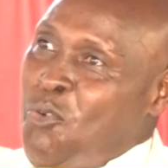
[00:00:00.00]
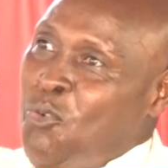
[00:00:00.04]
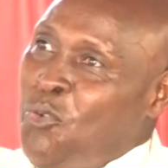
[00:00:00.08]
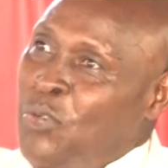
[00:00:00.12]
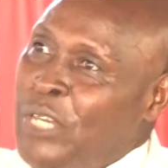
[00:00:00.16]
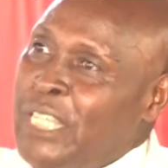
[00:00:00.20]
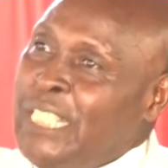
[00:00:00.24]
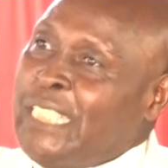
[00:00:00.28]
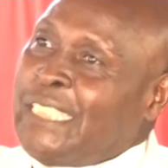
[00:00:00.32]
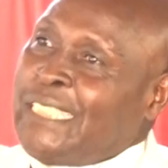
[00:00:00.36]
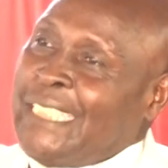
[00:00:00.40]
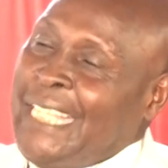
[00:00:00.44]

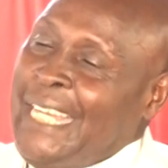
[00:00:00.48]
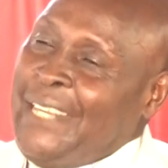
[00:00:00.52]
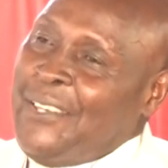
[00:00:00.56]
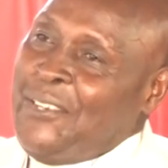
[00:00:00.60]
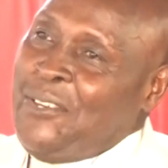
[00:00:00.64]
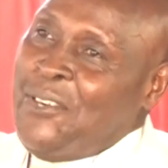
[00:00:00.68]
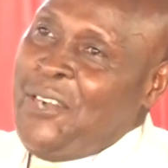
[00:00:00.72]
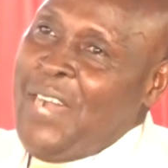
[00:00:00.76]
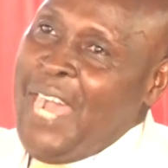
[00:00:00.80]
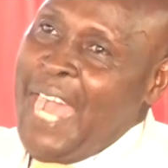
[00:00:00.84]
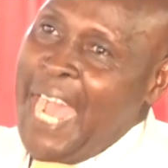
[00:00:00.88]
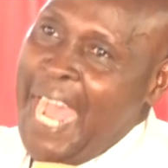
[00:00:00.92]
We
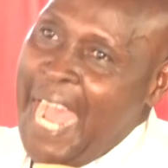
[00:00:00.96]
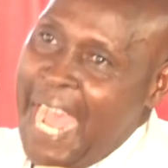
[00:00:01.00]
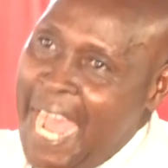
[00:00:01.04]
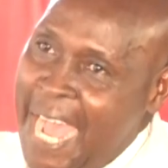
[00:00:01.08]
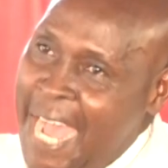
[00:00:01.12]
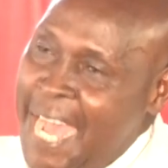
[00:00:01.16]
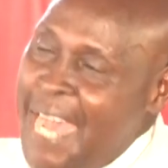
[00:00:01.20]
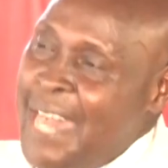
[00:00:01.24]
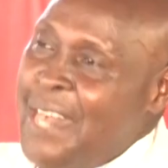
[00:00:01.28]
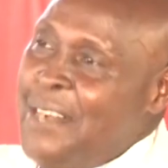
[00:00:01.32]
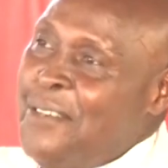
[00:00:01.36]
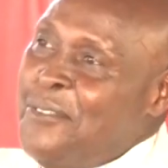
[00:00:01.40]
shall
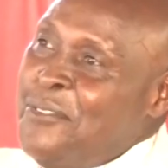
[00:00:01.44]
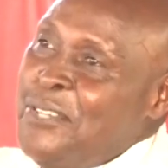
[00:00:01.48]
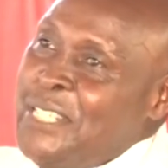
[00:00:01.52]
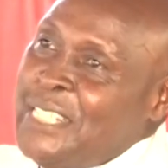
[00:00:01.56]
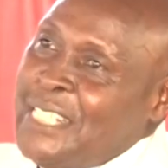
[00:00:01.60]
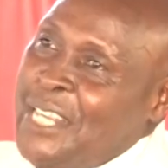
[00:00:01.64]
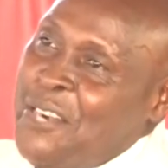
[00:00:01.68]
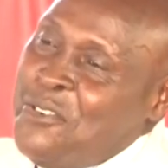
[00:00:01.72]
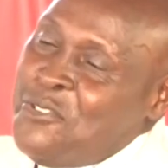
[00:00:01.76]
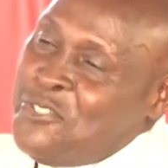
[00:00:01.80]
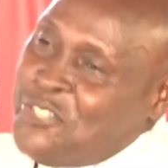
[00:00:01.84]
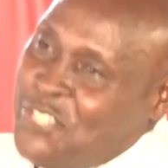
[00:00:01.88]

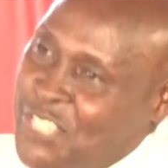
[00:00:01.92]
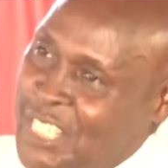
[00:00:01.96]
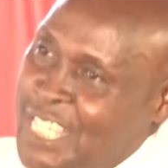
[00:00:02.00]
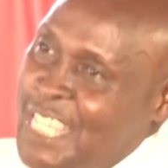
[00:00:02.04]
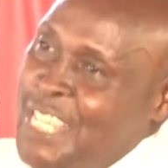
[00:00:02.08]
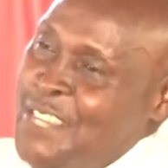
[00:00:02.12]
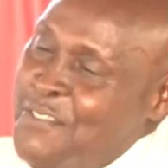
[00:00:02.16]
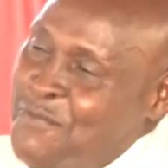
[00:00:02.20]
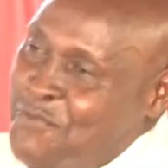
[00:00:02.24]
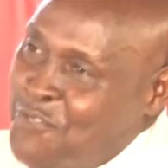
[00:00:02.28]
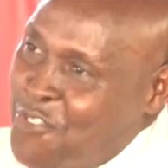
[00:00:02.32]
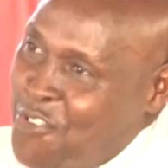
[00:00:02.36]

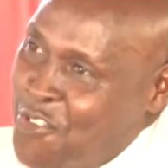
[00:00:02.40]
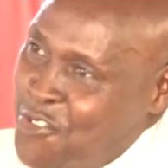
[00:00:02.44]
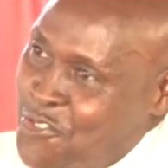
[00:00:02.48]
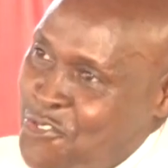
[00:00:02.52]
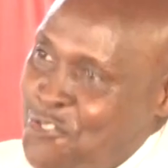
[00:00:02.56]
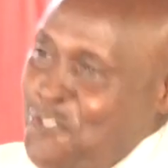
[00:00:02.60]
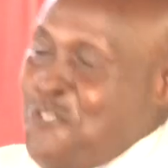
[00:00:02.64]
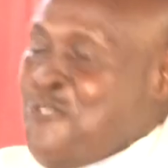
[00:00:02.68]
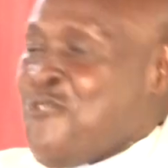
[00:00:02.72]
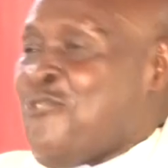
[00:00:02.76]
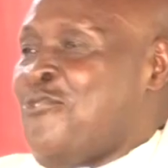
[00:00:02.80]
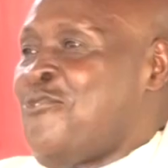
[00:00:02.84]
sing for
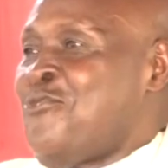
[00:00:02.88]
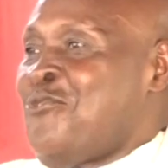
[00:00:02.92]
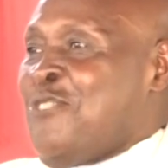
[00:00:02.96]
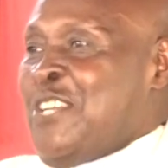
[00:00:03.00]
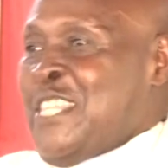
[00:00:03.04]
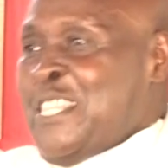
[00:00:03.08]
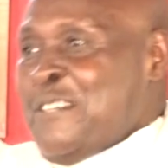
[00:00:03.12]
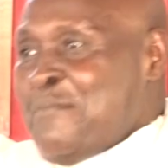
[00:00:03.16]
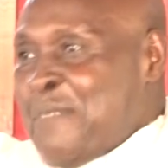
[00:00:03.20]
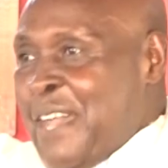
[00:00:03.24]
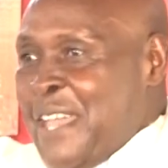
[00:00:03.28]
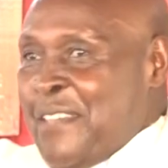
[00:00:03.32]
you
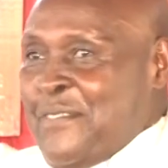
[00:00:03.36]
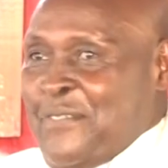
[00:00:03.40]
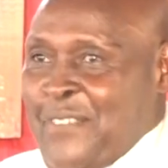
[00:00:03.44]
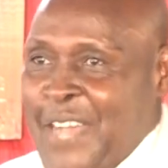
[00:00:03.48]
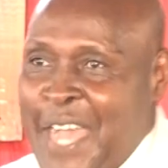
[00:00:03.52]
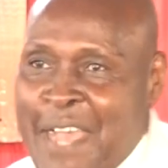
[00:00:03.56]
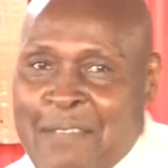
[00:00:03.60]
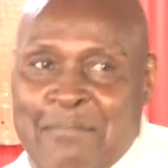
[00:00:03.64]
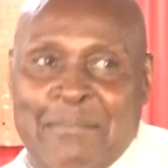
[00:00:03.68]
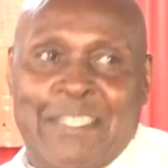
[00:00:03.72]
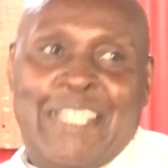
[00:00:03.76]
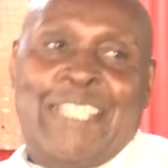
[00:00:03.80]
with my
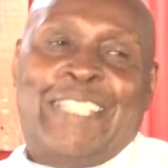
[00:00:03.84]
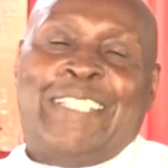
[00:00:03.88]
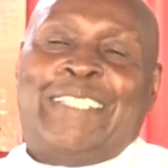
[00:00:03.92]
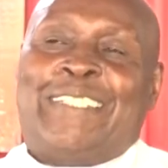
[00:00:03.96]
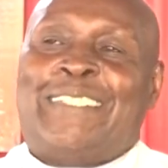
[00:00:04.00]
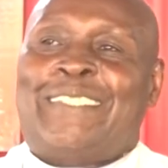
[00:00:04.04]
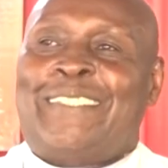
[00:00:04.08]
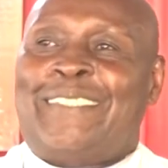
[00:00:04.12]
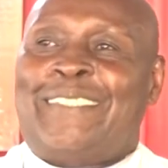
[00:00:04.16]
family.